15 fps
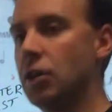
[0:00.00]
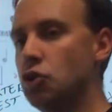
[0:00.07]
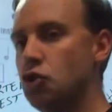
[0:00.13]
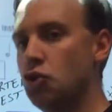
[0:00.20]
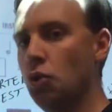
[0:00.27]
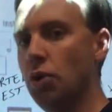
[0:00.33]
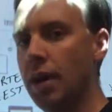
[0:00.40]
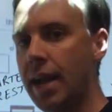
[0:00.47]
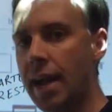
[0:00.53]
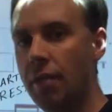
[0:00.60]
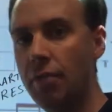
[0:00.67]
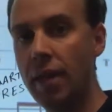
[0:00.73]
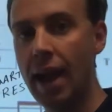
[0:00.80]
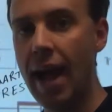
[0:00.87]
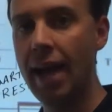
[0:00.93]
a
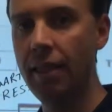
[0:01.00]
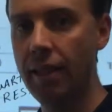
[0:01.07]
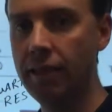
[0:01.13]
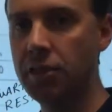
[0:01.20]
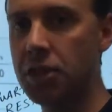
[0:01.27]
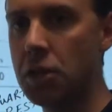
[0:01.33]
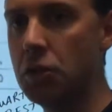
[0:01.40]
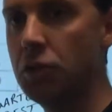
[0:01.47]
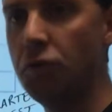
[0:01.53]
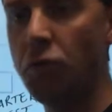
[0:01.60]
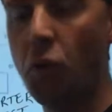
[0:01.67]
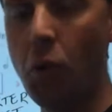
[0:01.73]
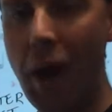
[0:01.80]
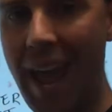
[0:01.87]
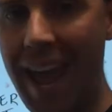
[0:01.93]
shorthand that I like to use for